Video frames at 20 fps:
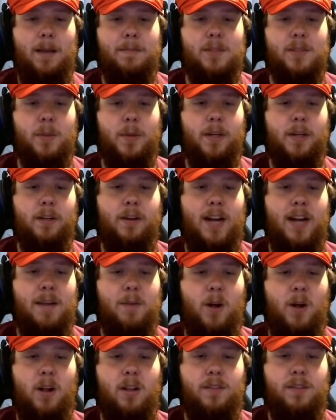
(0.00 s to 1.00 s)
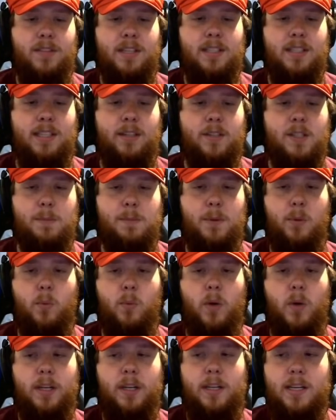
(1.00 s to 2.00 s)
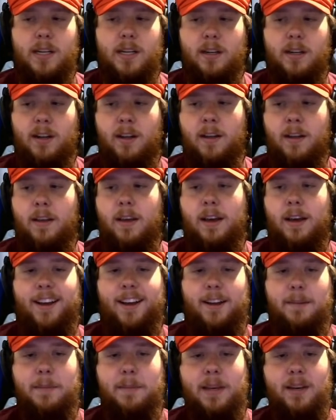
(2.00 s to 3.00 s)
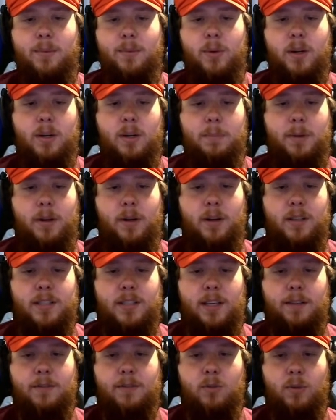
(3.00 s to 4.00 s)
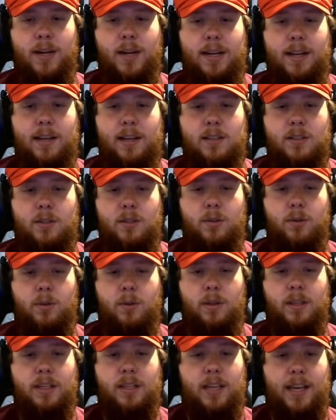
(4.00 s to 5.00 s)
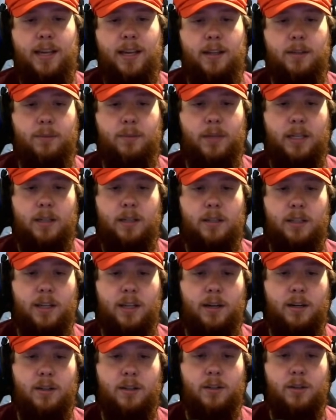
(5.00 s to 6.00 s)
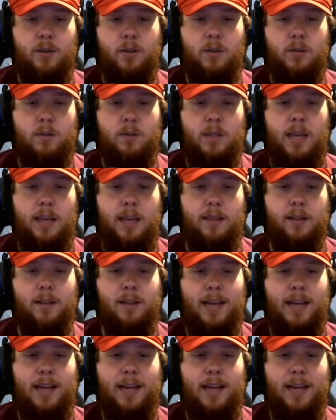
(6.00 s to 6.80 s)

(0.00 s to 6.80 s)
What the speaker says: So we're gonna grab all of the secrets but one here, and we're gonna put ourselves right next to the cannon we need to get into. Hit the